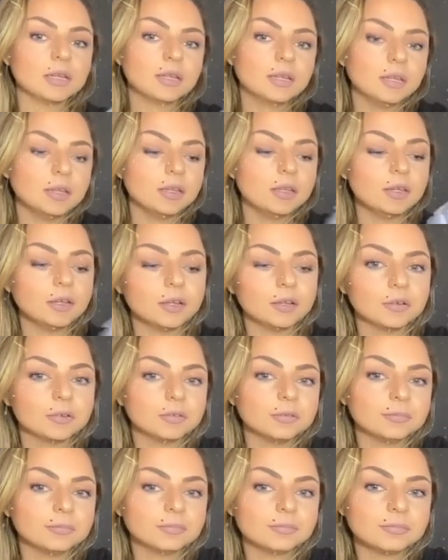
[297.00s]
you
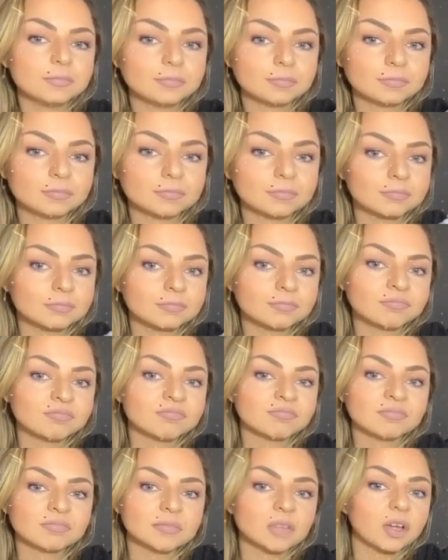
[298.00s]
know,
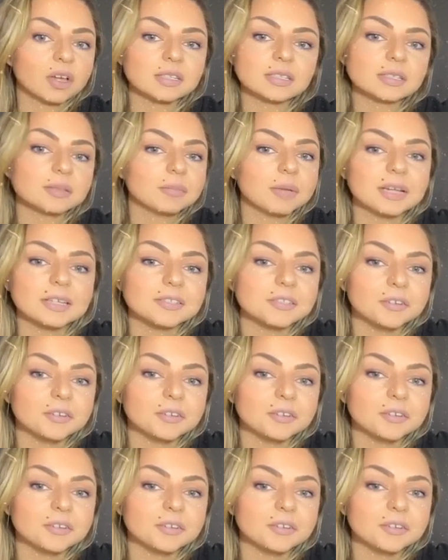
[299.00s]
customize